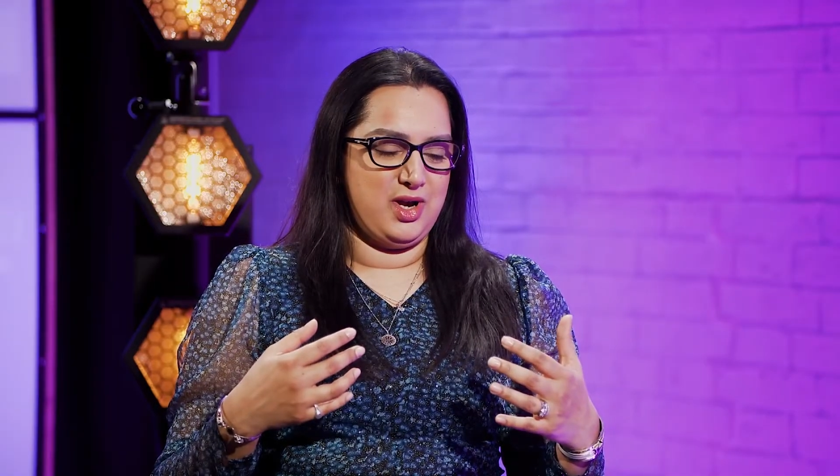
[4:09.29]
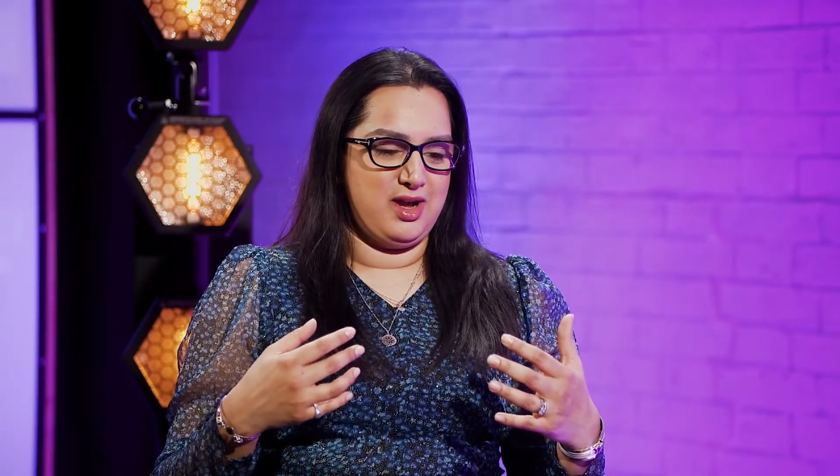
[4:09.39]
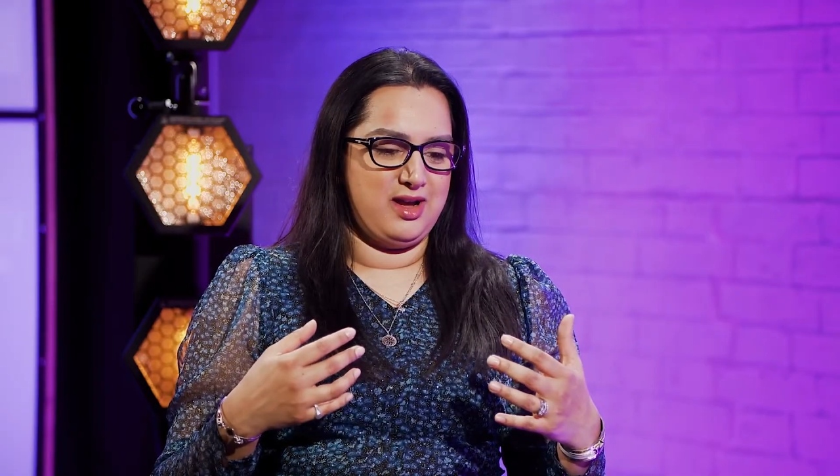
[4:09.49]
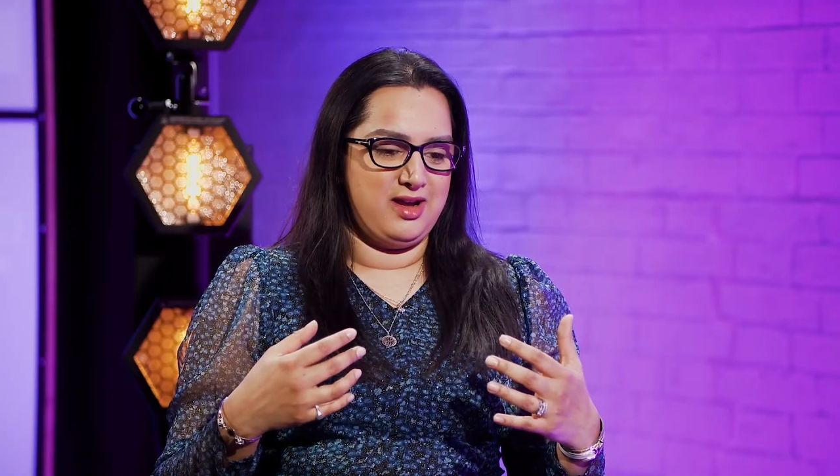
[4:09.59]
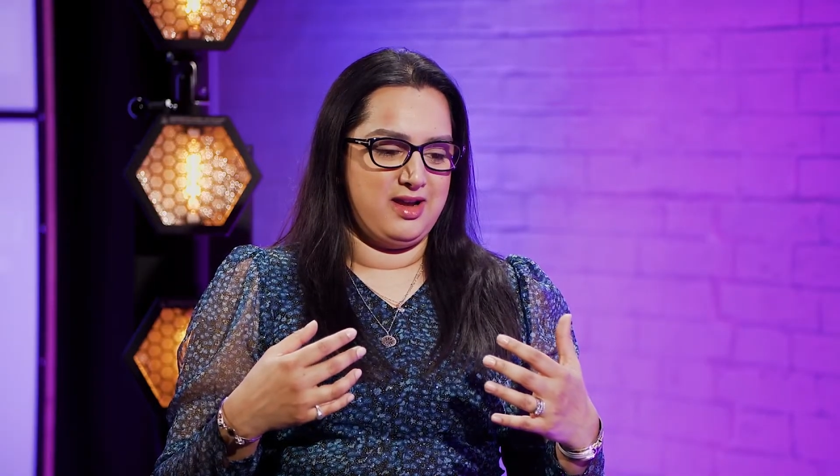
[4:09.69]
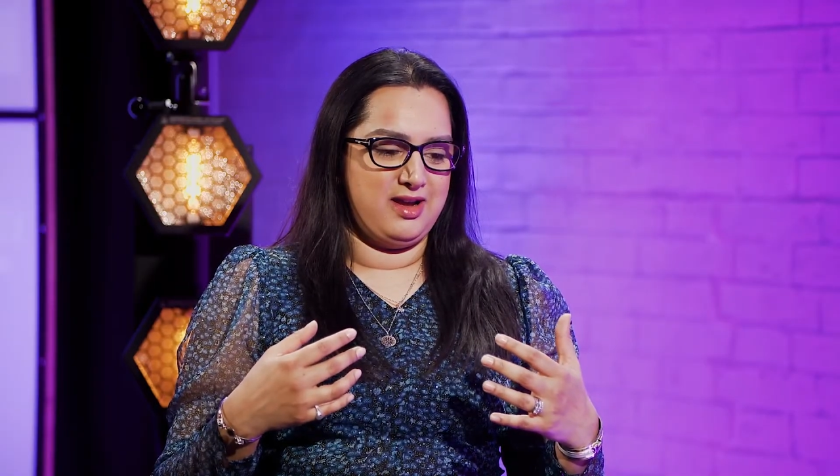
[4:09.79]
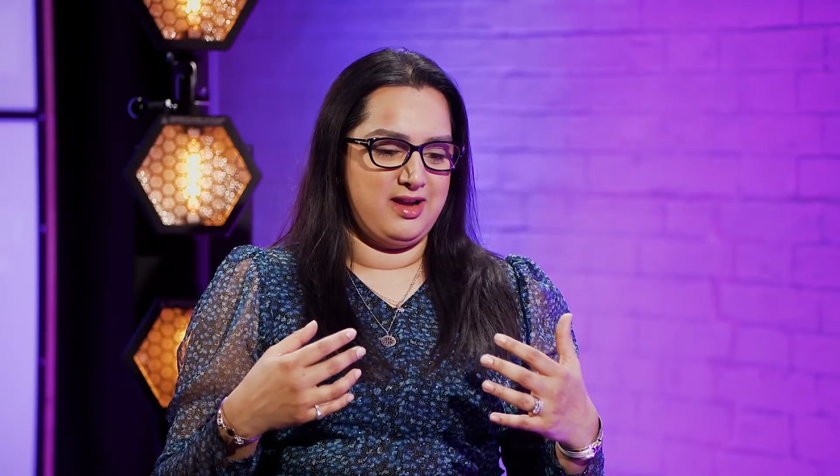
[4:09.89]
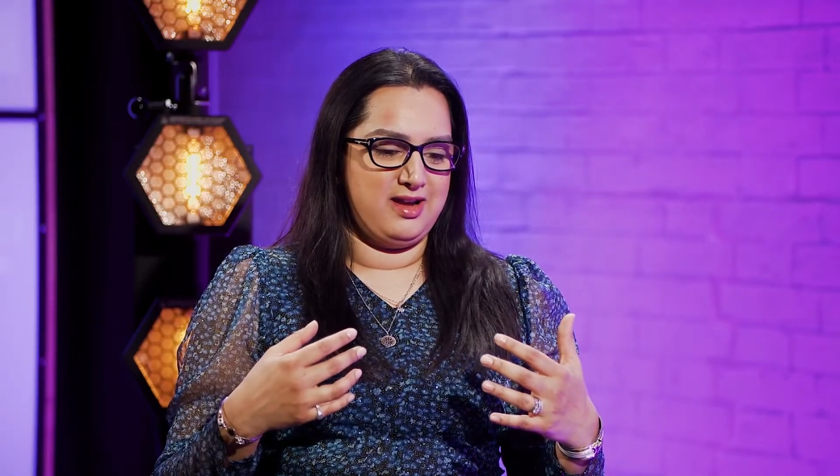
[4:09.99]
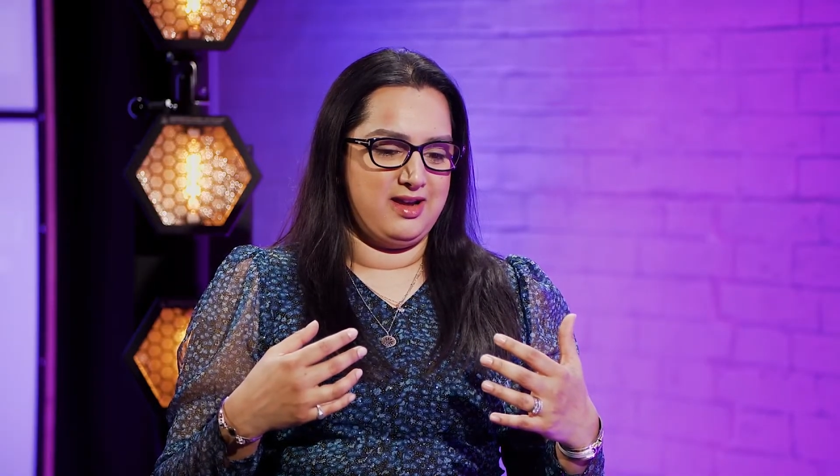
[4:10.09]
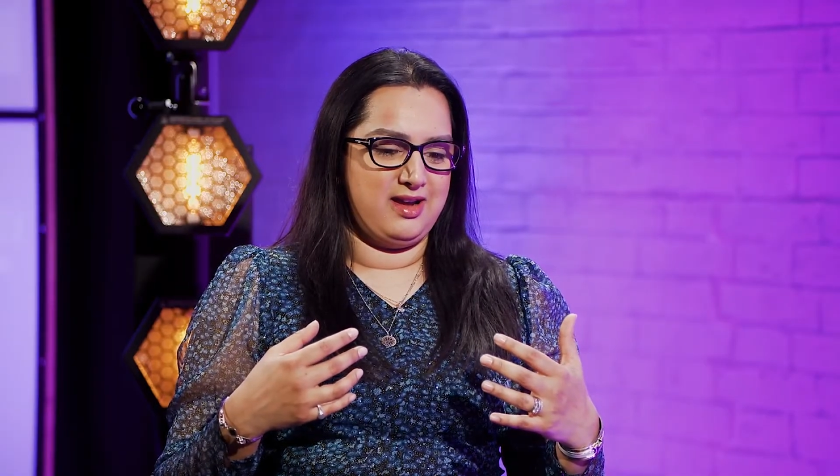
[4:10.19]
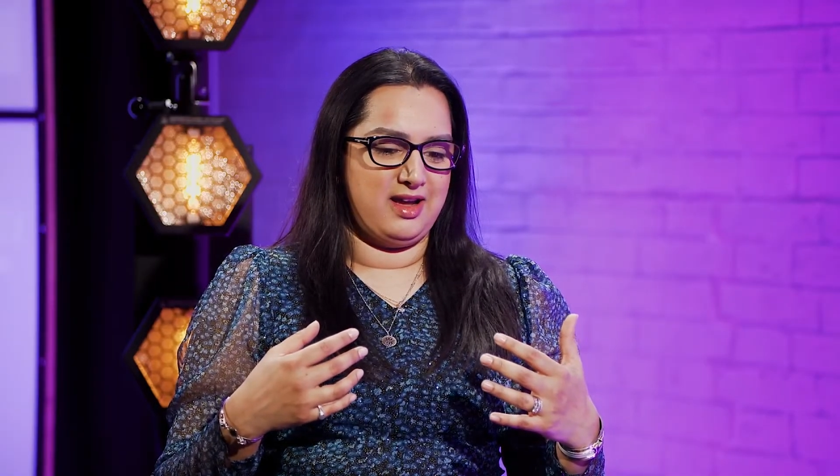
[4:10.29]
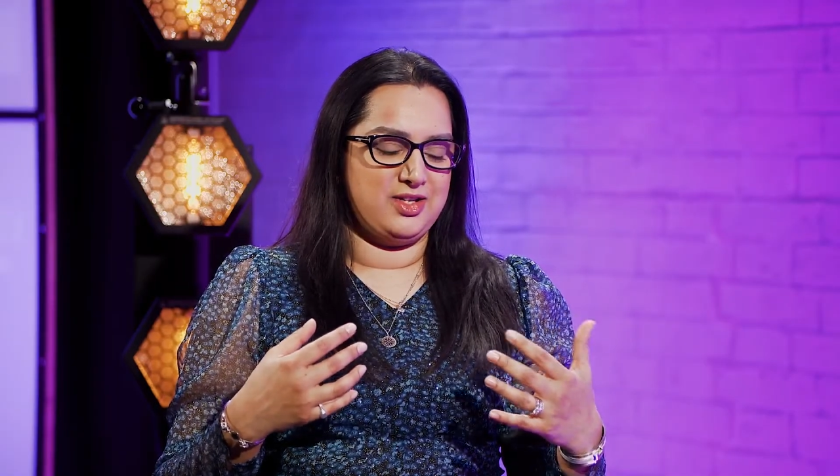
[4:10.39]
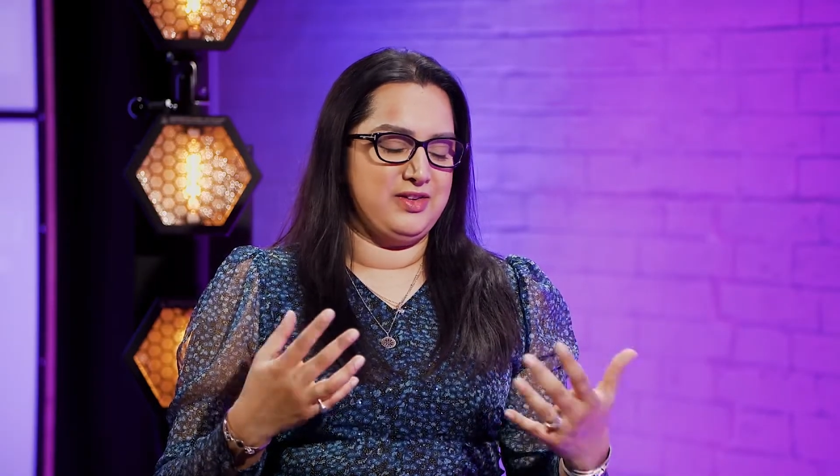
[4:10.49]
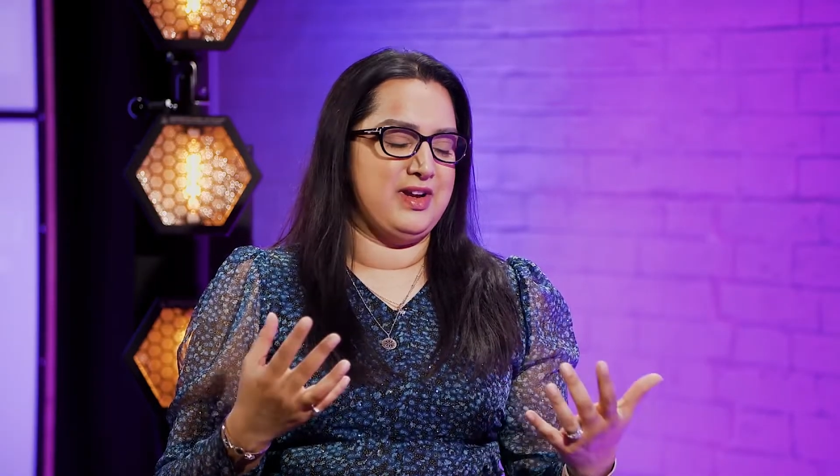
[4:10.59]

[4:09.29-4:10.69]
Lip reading: I don't even